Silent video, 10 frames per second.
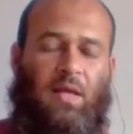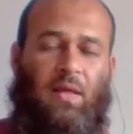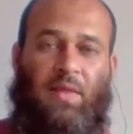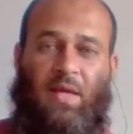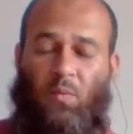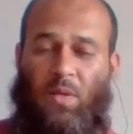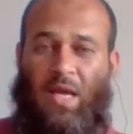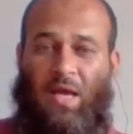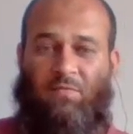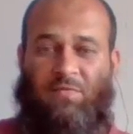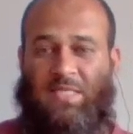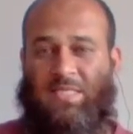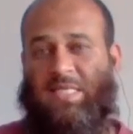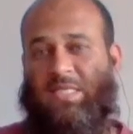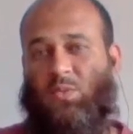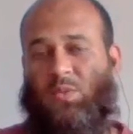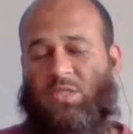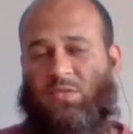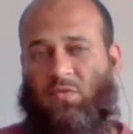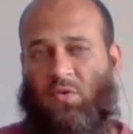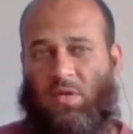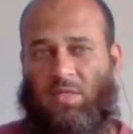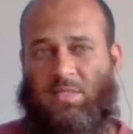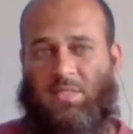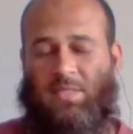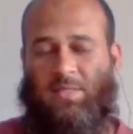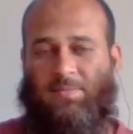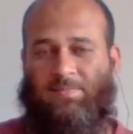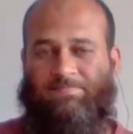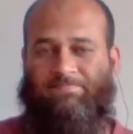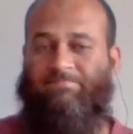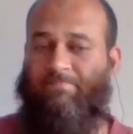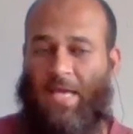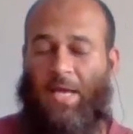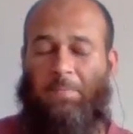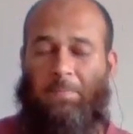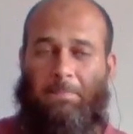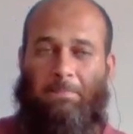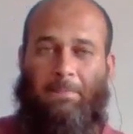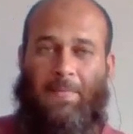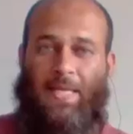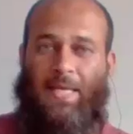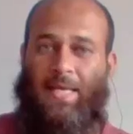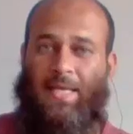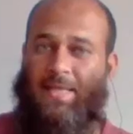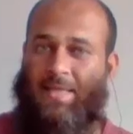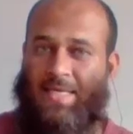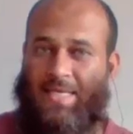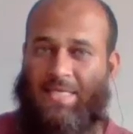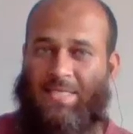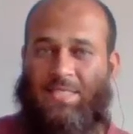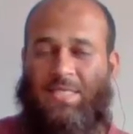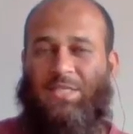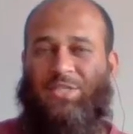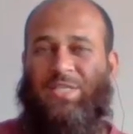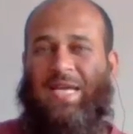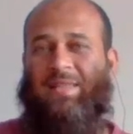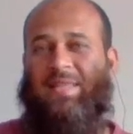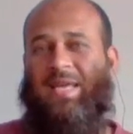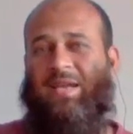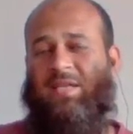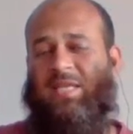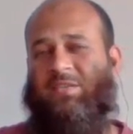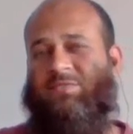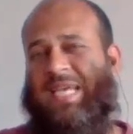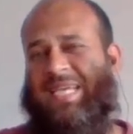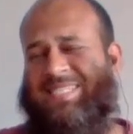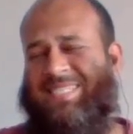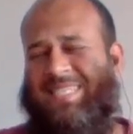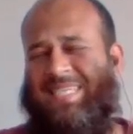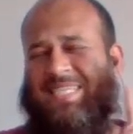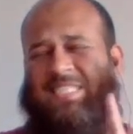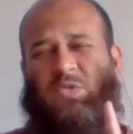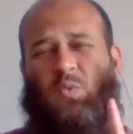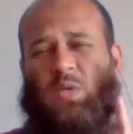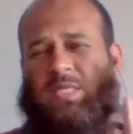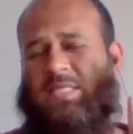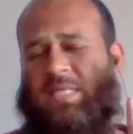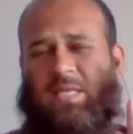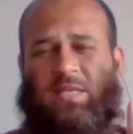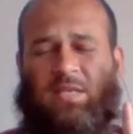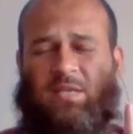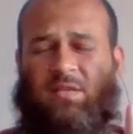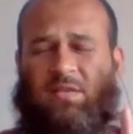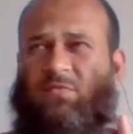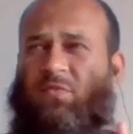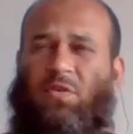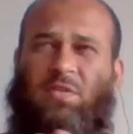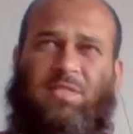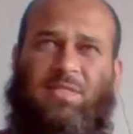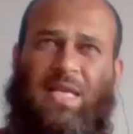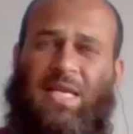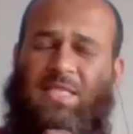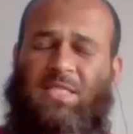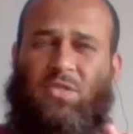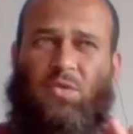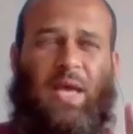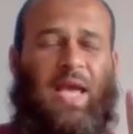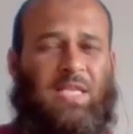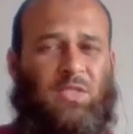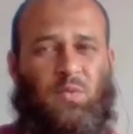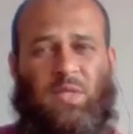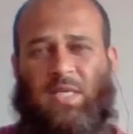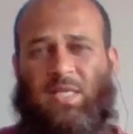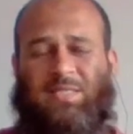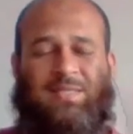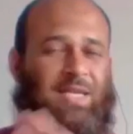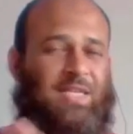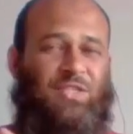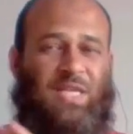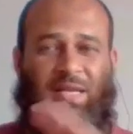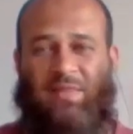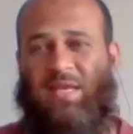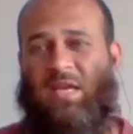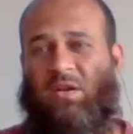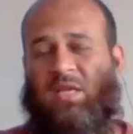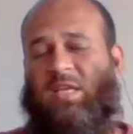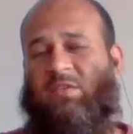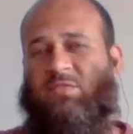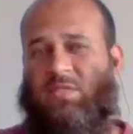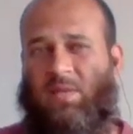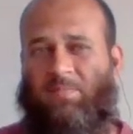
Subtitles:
Then we have deciduous forest. Yeah, these shed their leaves at least once in a year. For 6 to 8 weeks they shed their leaves.